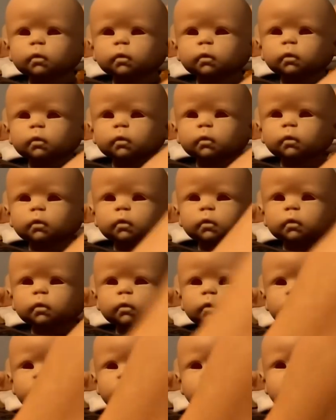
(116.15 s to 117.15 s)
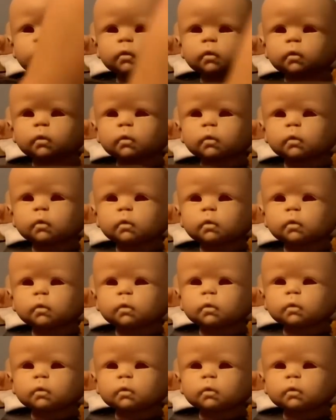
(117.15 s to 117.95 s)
(no one is talking)